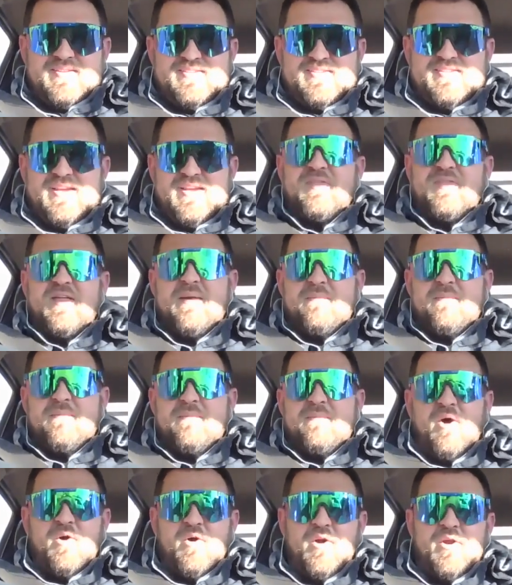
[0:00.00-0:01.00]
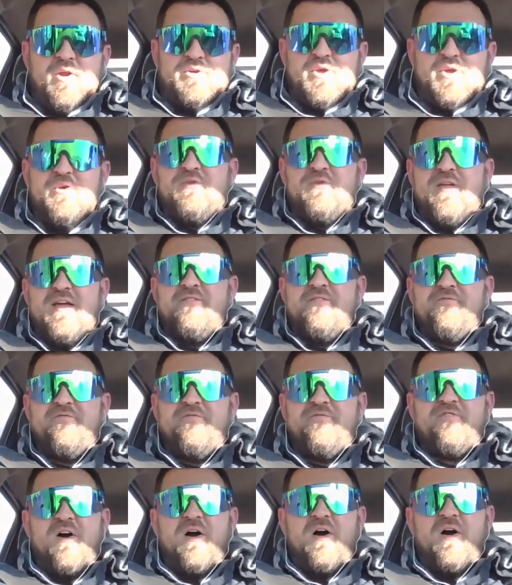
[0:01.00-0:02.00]
something imparted to them
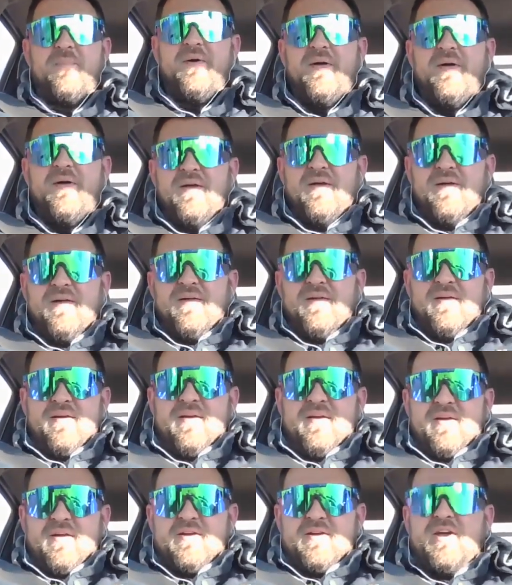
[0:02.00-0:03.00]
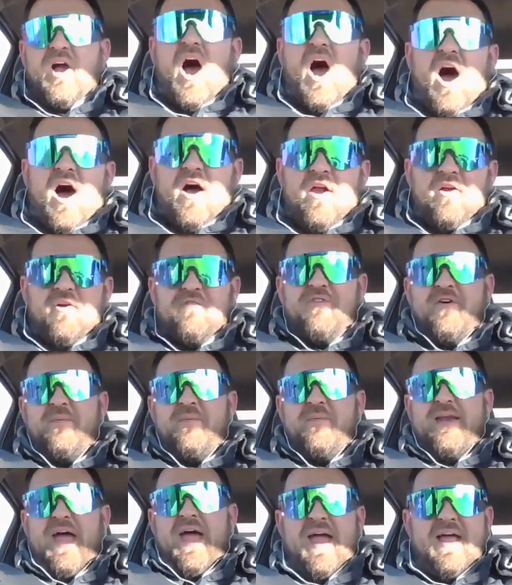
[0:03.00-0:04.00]
from God or
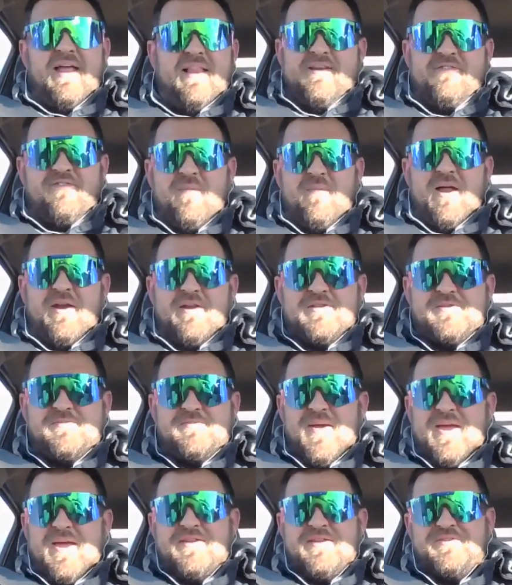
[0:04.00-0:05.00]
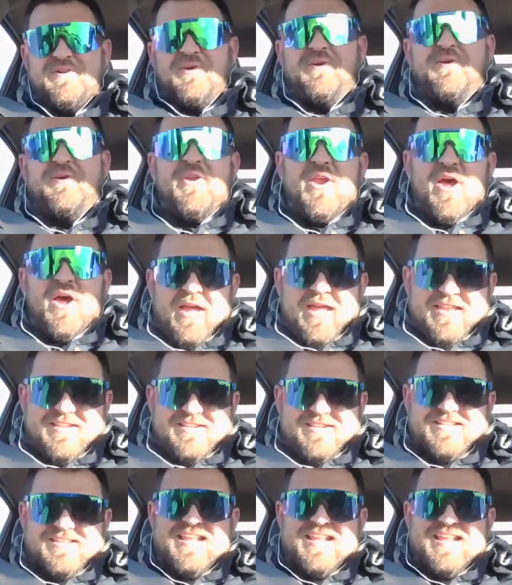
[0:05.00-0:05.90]
from an alien from outer space, or it